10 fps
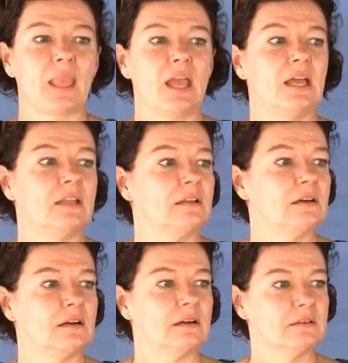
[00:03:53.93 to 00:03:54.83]
And
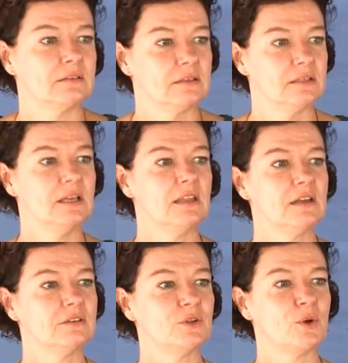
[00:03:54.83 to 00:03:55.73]
uh, yeah,
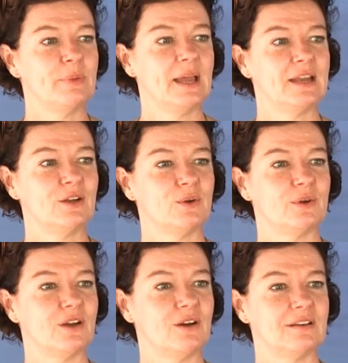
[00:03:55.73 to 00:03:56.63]
there's no pain
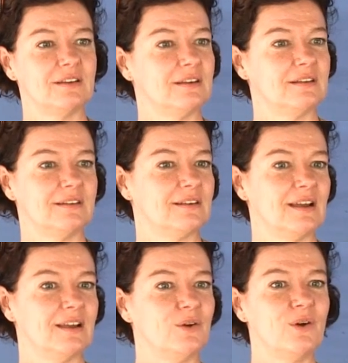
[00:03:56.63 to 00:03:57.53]
going on here
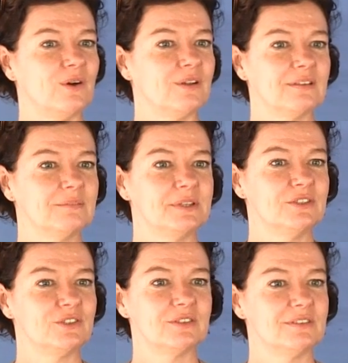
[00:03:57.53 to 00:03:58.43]
at all, but
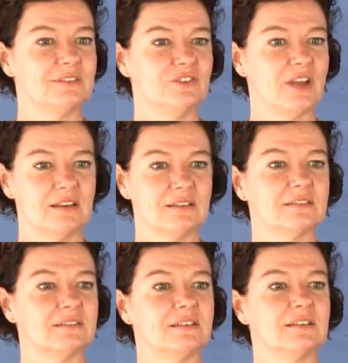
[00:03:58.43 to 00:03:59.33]
just
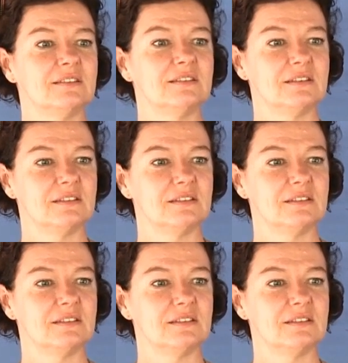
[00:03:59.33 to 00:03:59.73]
gentleness and